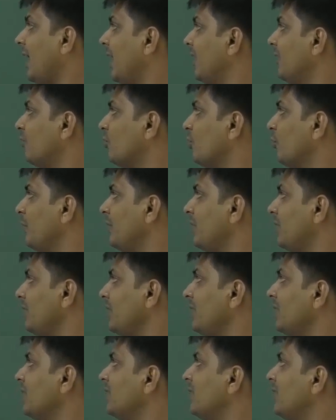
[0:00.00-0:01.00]
and so we
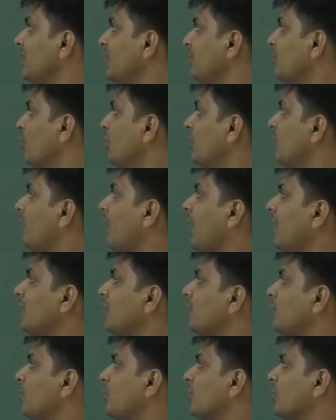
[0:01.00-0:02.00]
see that the modifier
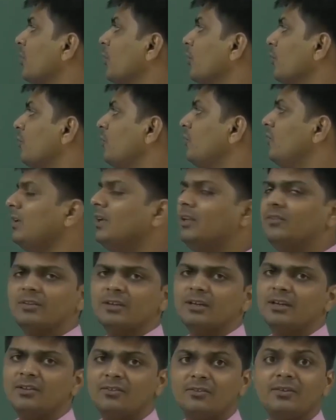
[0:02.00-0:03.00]
is put close to jeans
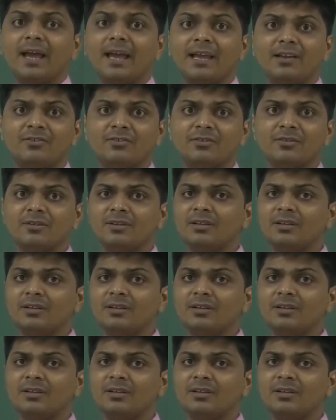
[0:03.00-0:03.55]
and it is right.